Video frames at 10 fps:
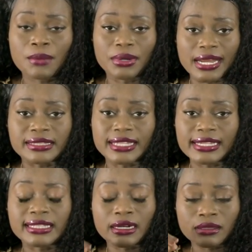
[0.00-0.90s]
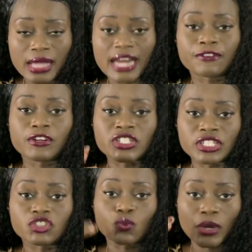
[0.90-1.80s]
but I think that a lot of us
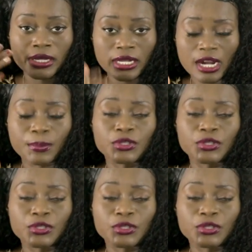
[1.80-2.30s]
need to wake up